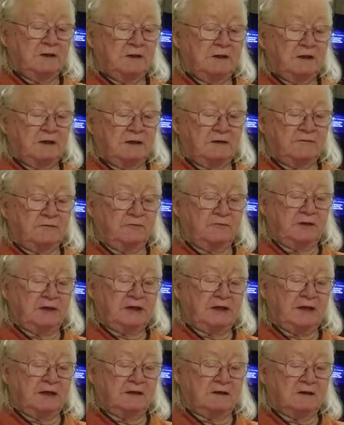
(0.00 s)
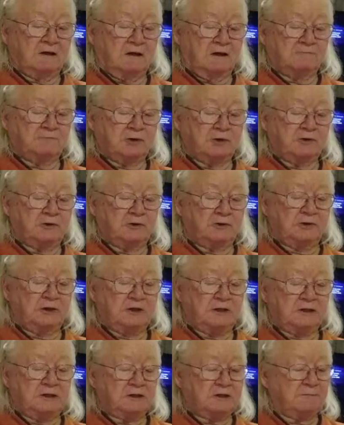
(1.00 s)
He never really had the
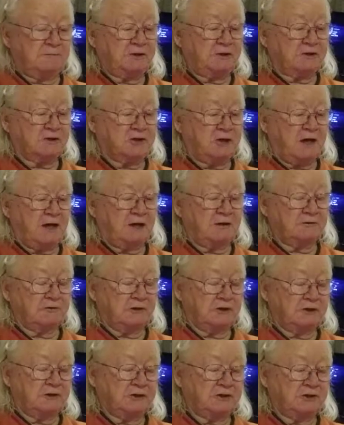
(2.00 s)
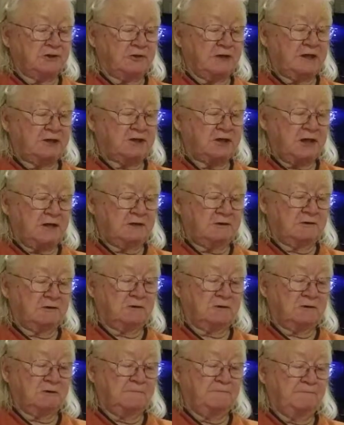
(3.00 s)
opportunity to be a child or to enjoy
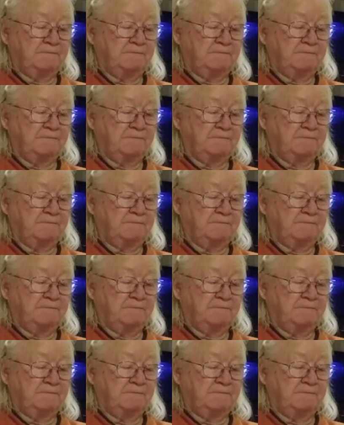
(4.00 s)
childhood.